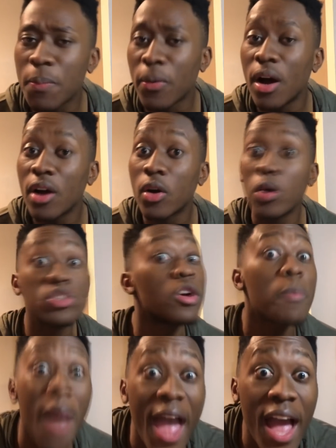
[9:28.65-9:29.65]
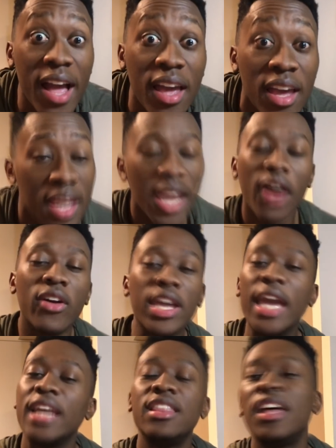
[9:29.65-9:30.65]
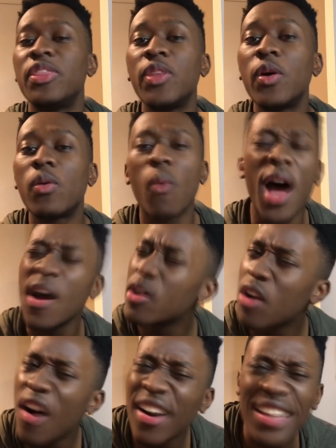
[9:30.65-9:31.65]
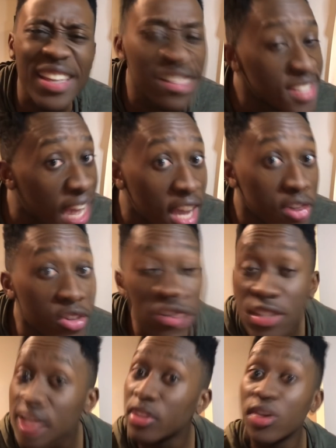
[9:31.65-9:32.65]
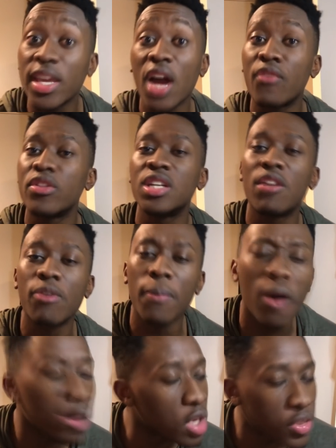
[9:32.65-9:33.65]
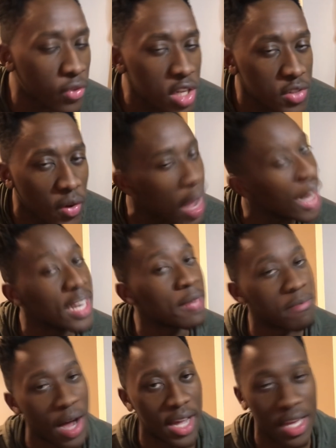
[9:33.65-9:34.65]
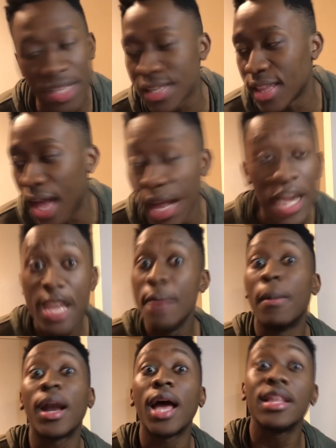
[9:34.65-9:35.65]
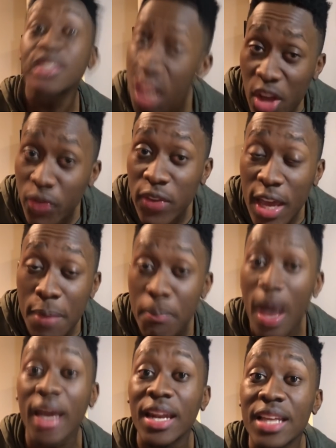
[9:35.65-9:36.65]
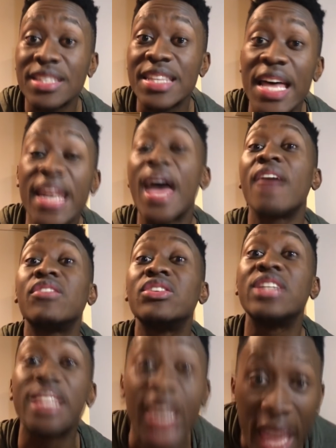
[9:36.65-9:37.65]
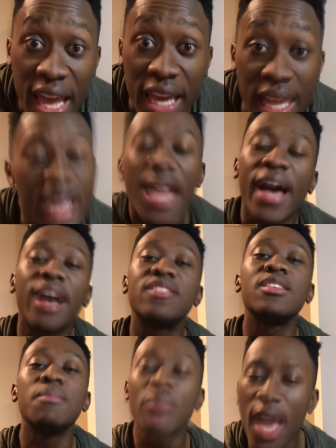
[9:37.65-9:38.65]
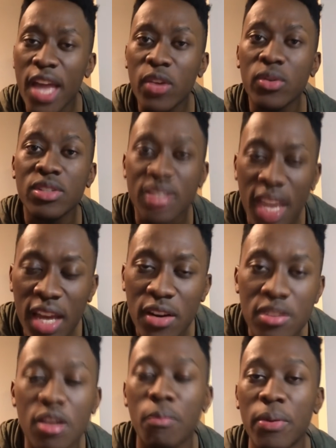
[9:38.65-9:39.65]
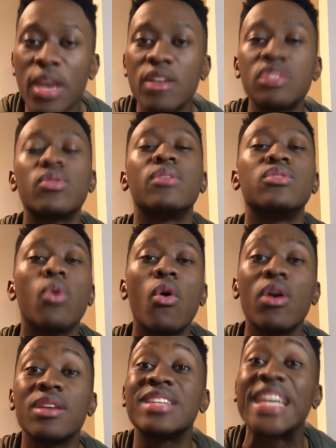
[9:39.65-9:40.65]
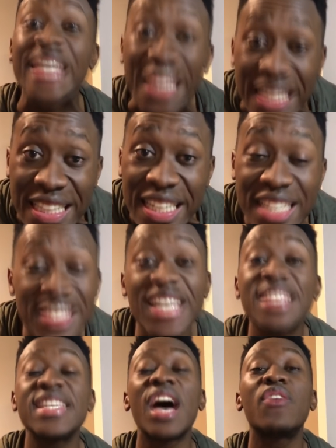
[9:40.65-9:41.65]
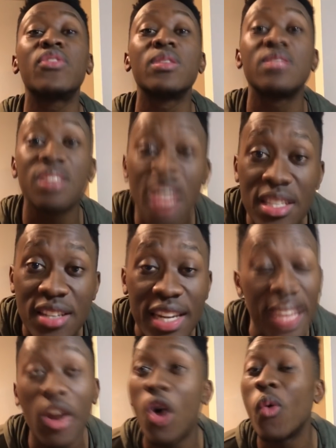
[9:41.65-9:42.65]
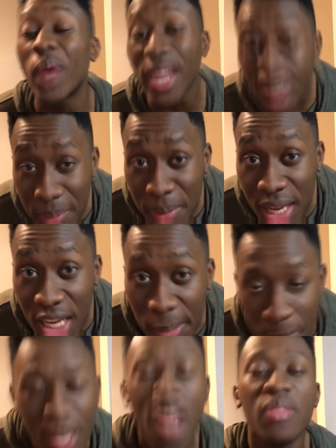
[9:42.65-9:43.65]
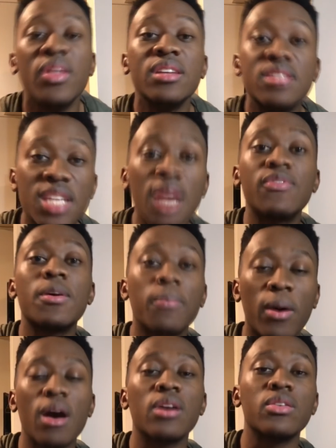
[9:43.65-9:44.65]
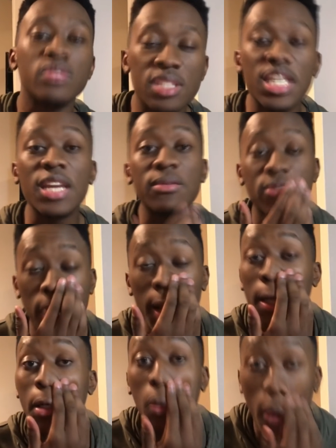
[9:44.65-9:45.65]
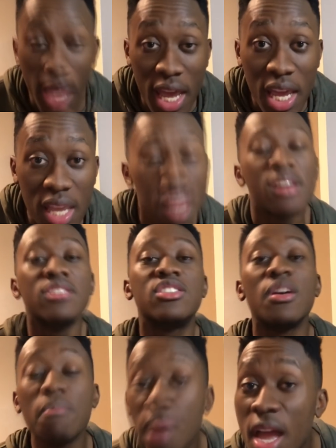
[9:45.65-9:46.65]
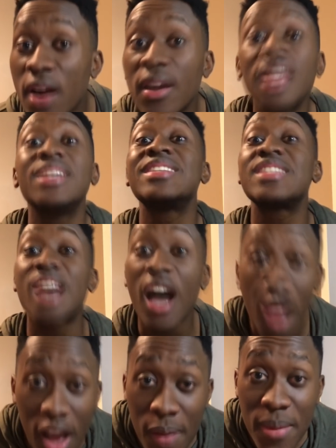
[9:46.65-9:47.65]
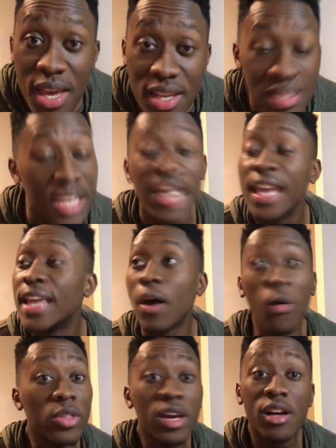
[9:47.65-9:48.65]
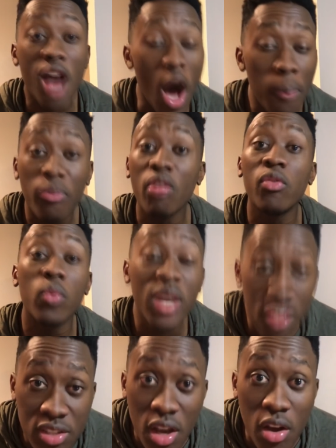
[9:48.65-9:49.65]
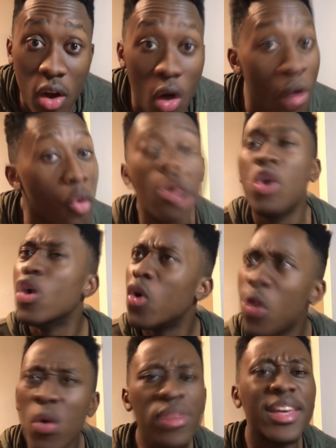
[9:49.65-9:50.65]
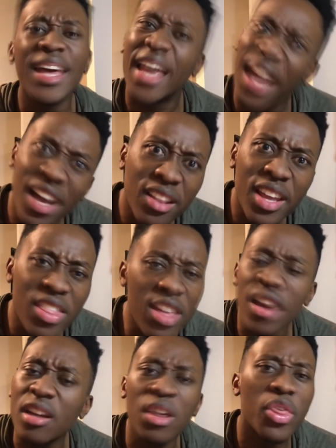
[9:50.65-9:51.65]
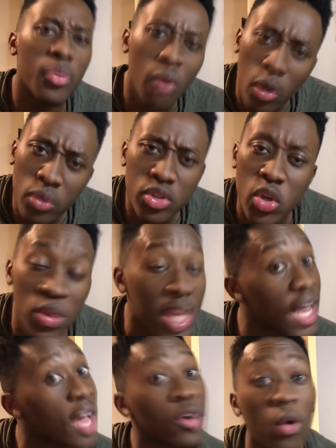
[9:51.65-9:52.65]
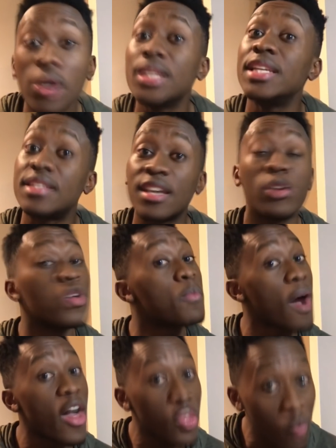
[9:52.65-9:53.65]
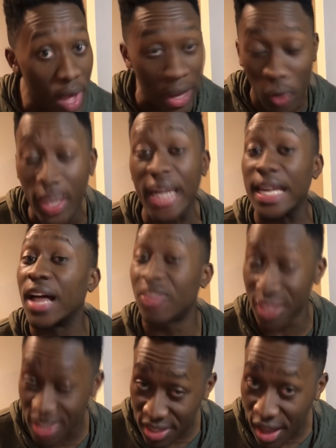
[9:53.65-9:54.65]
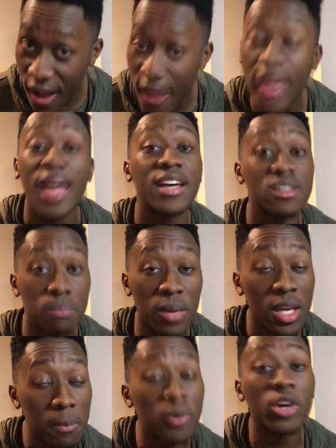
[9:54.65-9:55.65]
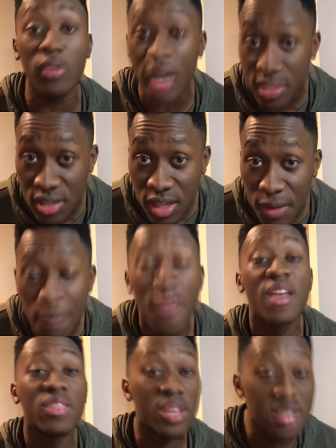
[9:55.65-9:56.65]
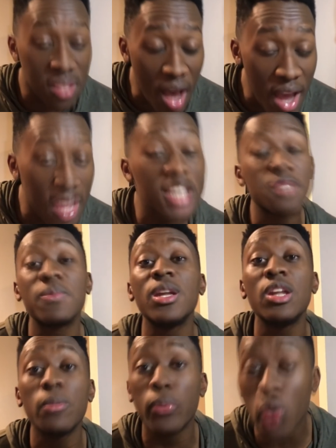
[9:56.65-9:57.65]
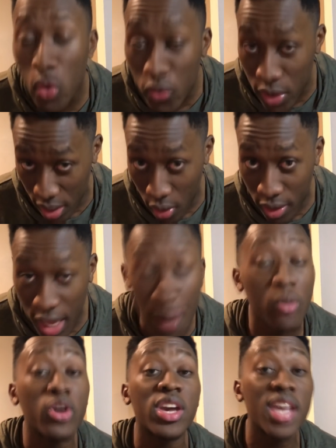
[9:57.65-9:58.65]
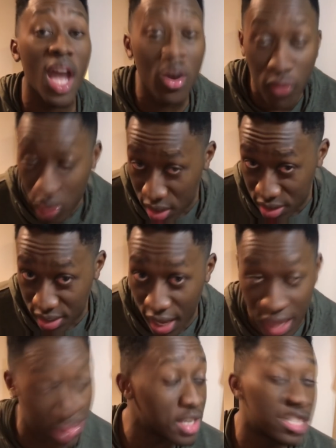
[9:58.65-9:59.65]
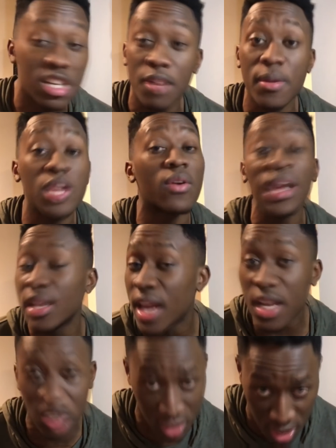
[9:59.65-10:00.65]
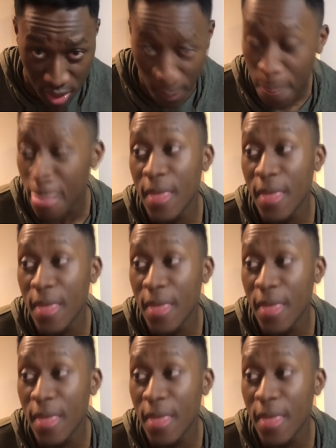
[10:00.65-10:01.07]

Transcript: Broncos are back. Okay, and that they're wild card contenders and look out for the Denver Broncos. First of all, I didn't buy into that. but I definitely ain't buying into that after today. As Emmanuel Sanders appears to have torn his Achilles, he's out for the season, and oh wait a minute, this Denver Broncos team traded away Demaryius Thomas only a couple of weeks ago. Who the hell are they gonna throw to? They got Cortland Sutton, who, by the way, okay, now this guy has been progressing. This guy has been improving. Okay, I'm looking out for this guy. I think he's gonna be great next year.